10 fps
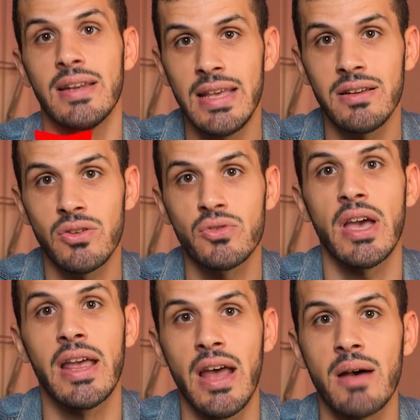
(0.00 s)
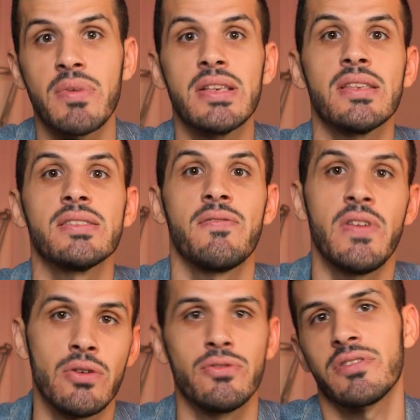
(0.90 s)
link to sign up is in the
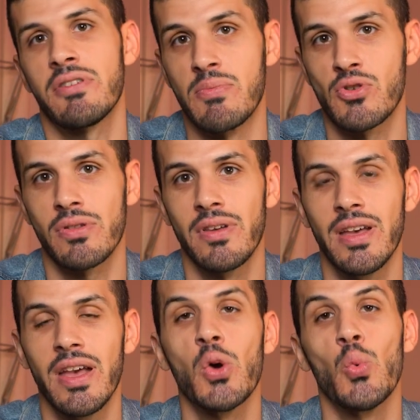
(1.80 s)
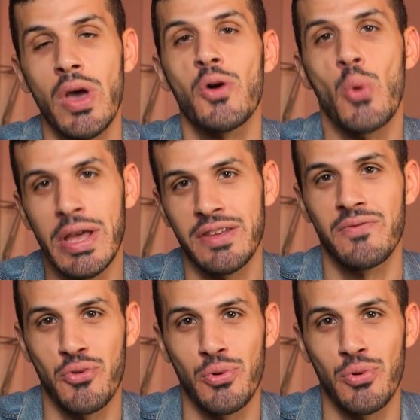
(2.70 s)
video description. We are waiting for